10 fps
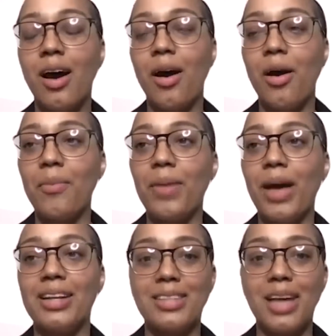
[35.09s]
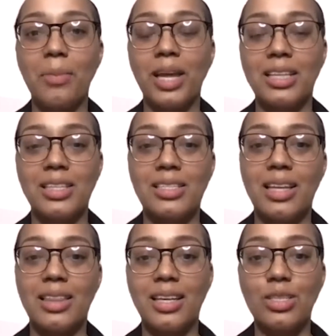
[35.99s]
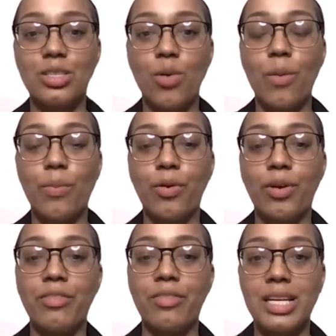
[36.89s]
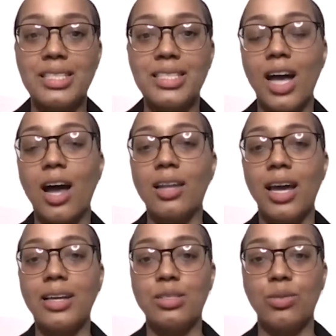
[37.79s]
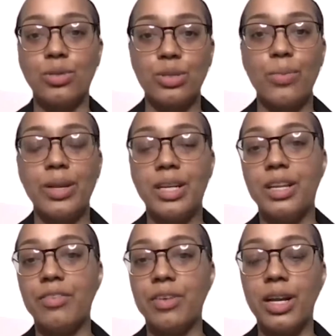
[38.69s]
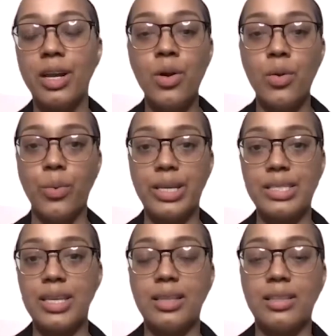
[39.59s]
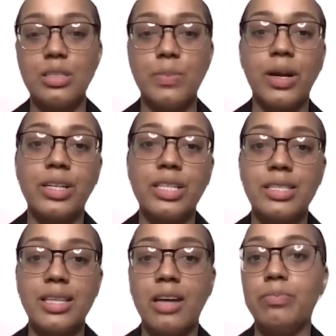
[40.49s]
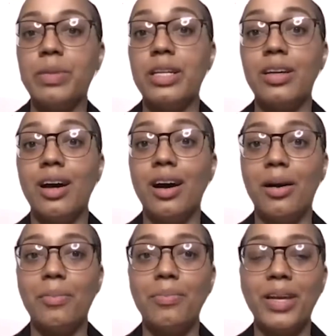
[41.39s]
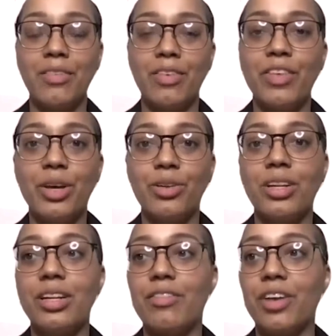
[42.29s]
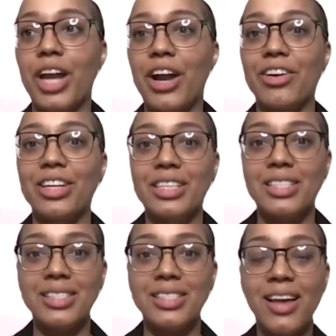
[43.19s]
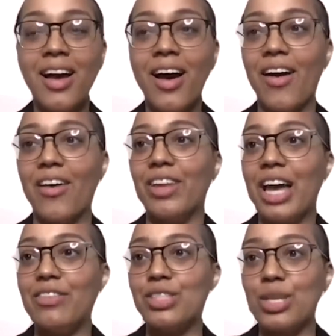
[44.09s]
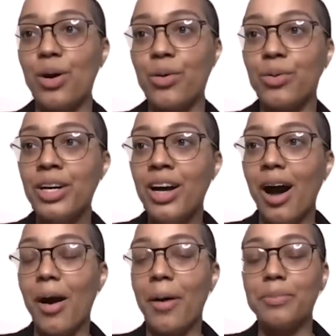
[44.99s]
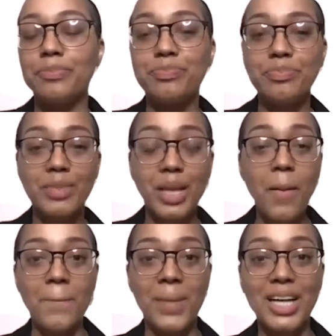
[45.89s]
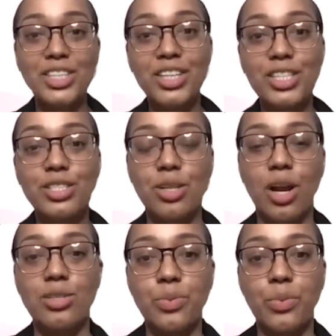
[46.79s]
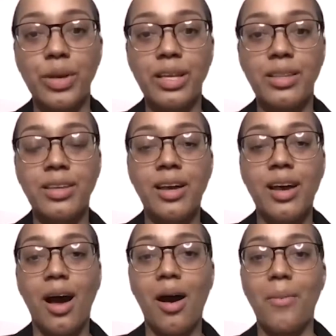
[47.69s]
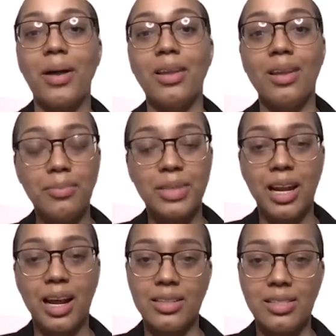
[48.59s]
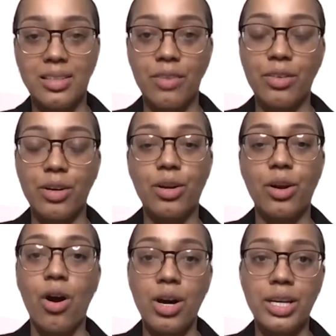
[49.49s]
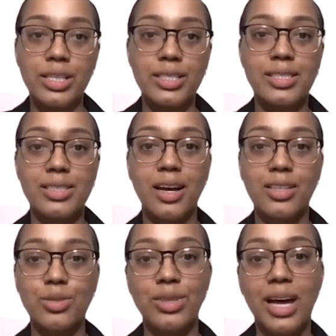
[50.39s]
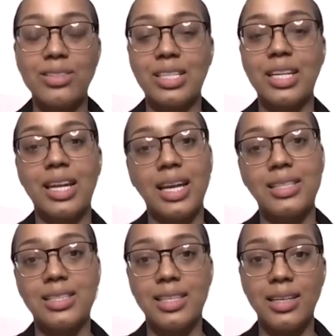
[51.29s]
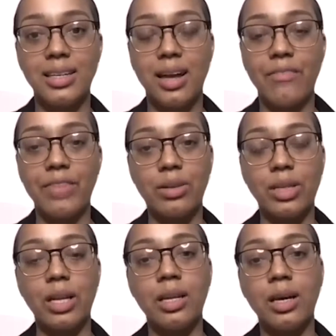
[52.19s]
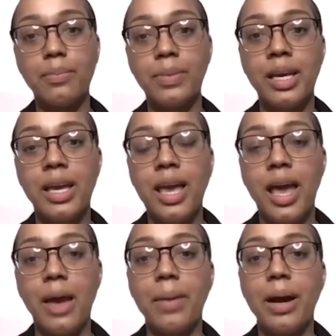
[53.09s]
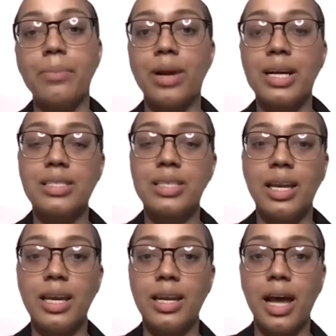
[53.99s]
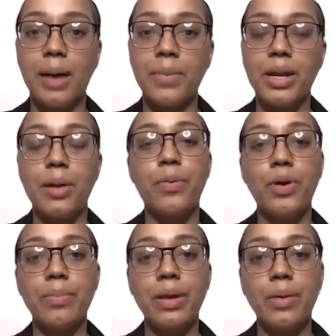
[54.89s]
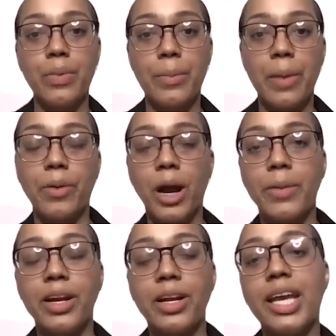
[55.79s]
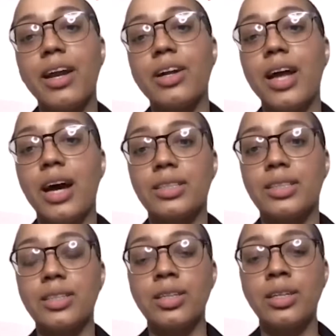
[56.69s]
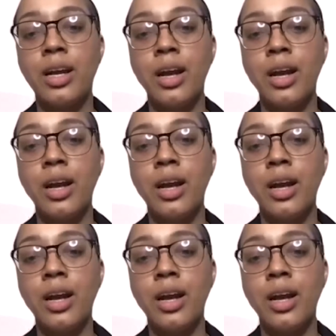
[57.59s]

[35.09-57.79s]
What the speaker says: At a time like this, I think it's so important for us to shine lights on so many different ways that disparities have been being revealed in different areas of life. So my journey starts with a lump that I discovered August 2019. I found a lump in my breast and I made an appointment with my primary care doctor.